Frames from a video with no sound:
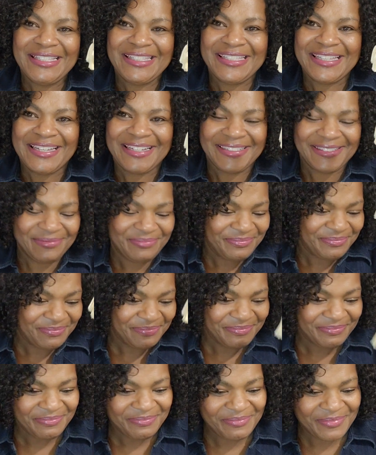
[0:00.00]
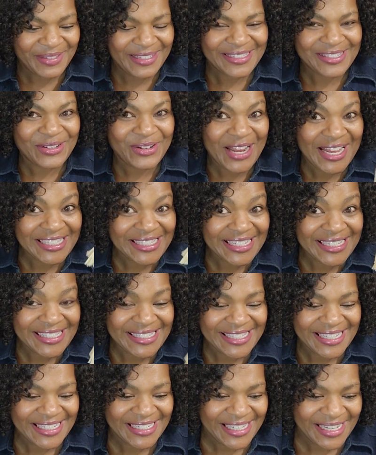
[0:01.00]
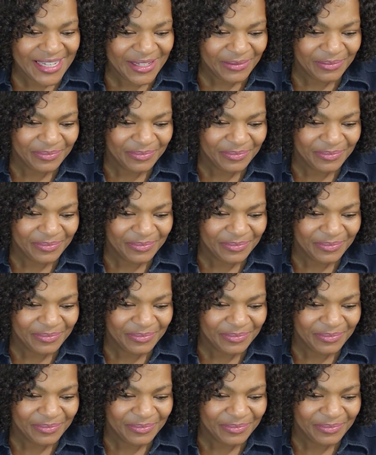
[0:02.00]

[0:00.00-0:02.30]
scent. So that's Cassili.